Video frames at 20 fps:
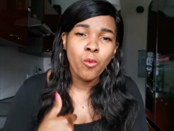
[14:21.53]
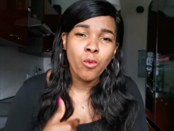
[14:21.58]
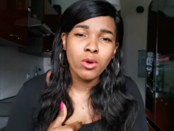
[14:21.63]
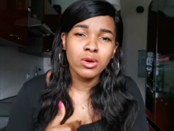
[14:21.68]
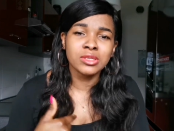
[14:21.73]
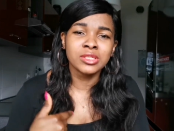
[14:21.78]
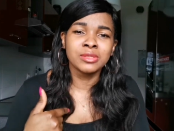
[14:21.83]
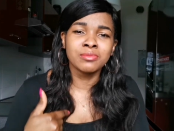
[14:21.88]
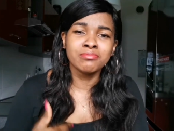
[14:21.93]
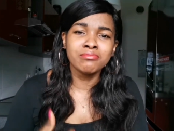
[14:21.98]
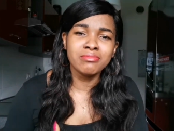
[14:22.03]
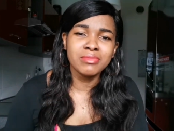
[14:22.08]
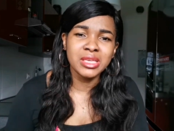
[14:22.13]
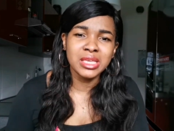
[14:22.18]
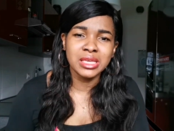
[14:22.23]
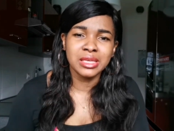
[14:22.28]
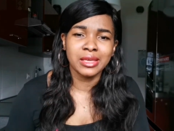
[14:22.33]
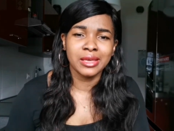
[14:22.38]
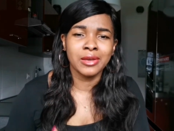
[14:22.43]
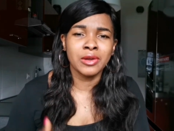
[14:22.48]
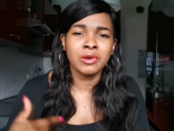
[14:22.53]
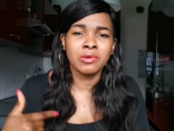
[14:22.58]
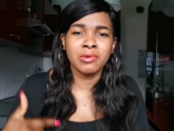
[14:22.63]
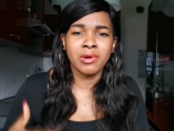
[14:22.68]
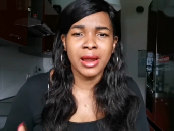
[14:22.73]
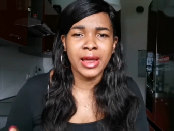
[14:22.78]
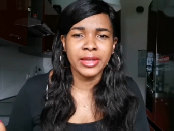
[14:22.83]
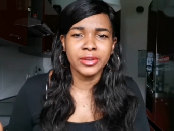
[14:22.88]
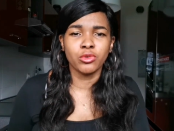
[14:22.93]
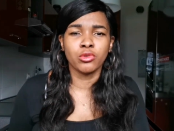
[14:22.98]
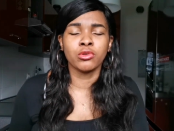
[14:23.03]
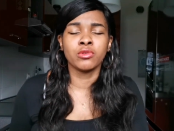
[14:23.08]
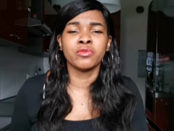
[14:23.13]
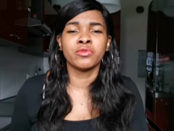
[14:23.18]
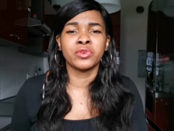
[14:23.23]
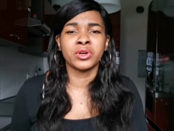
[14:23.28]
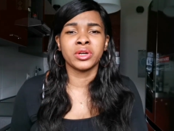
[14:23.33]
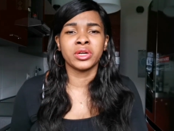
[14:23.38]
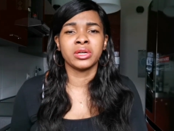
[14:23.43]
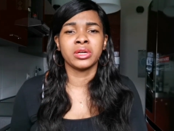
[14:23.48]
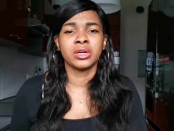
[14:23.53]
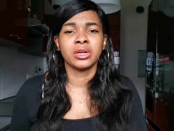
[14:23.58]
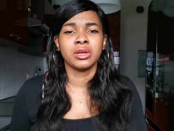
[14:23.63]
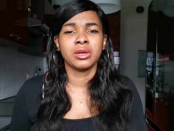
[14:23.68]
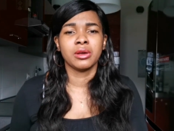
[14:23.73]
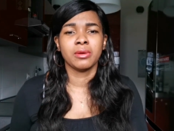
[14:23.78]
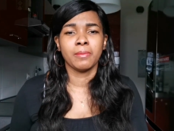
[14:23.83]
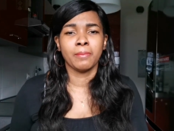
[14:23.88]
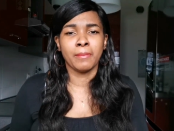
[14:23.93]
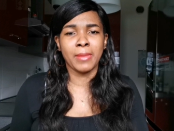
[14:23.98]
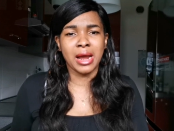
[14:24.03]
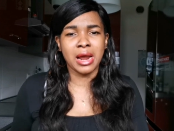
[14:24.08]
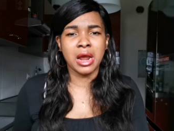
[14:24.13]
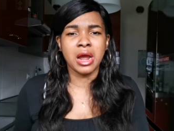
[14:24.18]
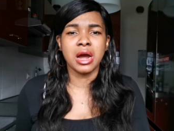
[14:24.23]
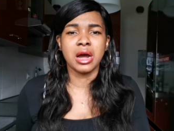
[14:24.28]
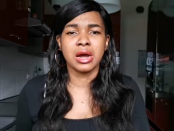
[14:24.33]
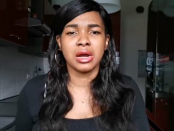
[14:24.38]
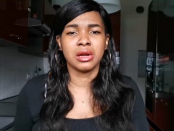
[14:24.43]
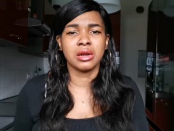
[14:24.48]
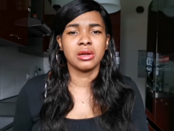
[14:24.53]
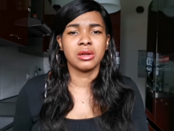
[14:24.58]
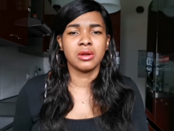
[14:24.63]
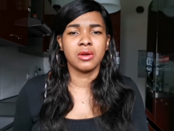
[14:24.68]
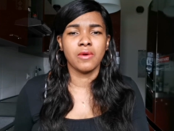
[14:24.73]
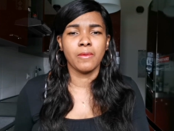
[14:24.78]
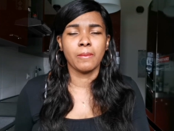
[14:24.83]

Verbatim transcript: was me crying over my car.